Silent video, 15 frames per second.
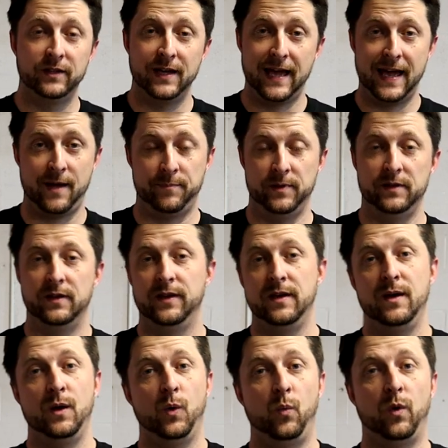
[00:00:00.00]
to happen.
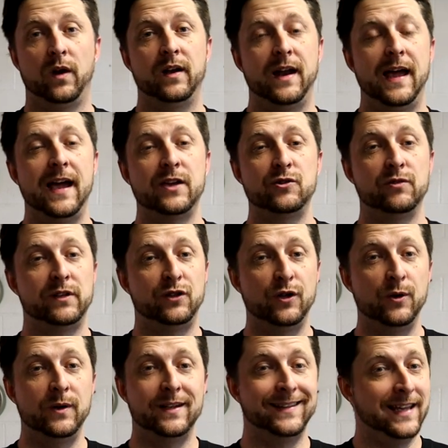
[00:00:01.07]
We're going to actually
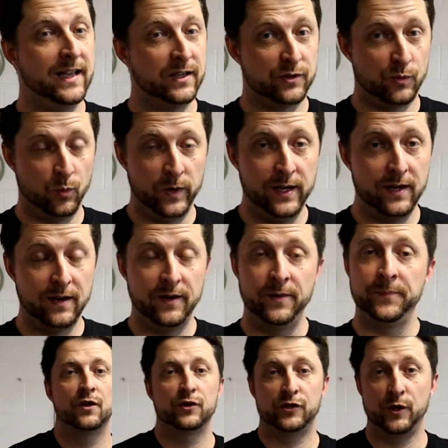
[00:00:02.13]
do it next week,
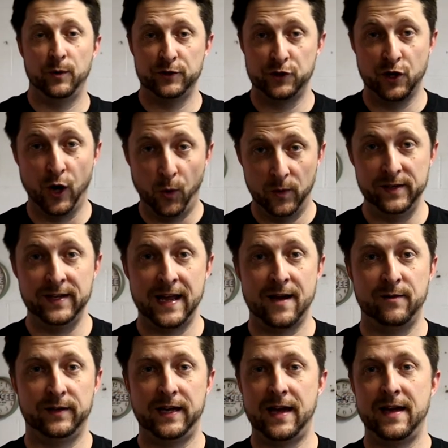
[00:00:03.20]
so it's going
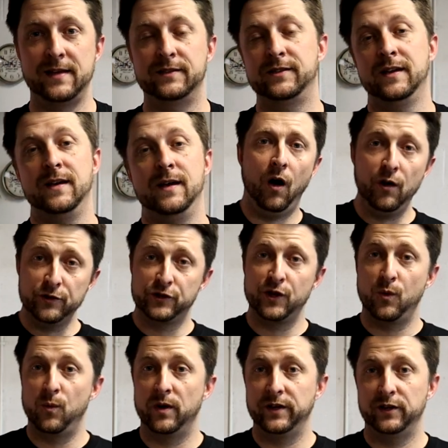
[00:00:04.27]
down, guys.
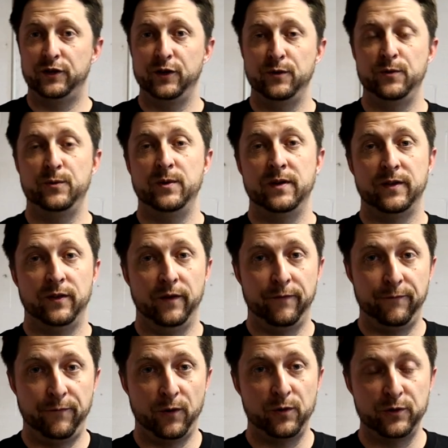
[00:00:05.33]
Also want to do the
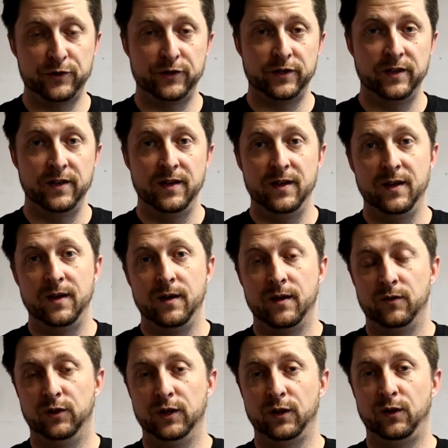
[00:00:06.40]
first
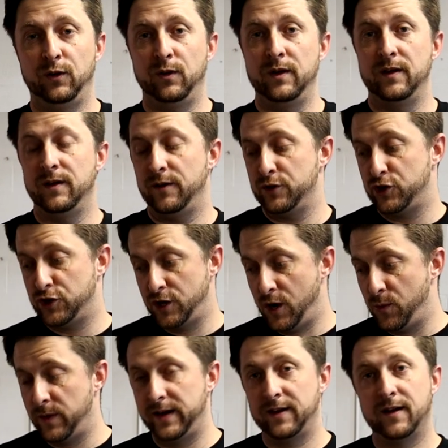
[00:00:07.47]
little
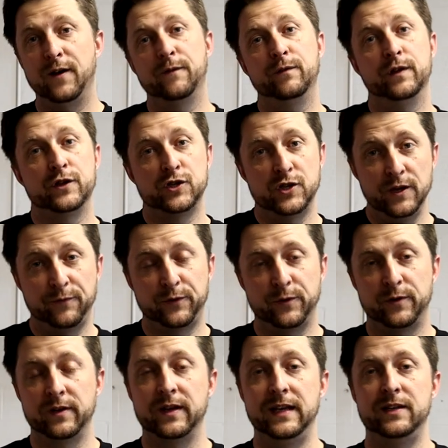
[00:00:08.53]
showing of the
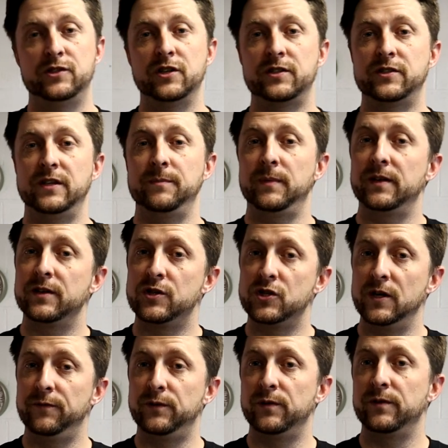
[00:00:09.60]
shifter. He just sent me the
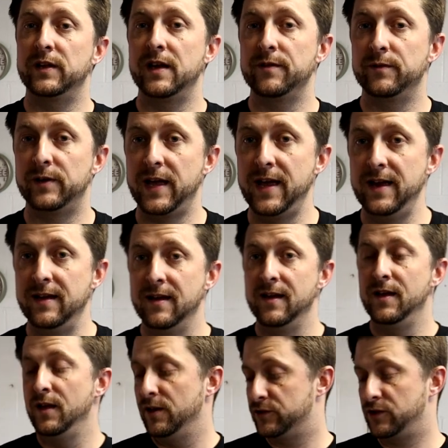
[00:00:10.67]
shifter the other day,
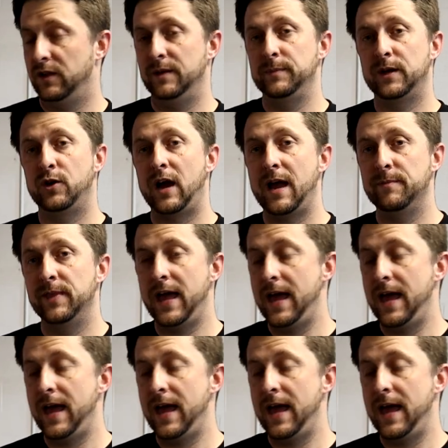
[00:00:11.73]
so let me grab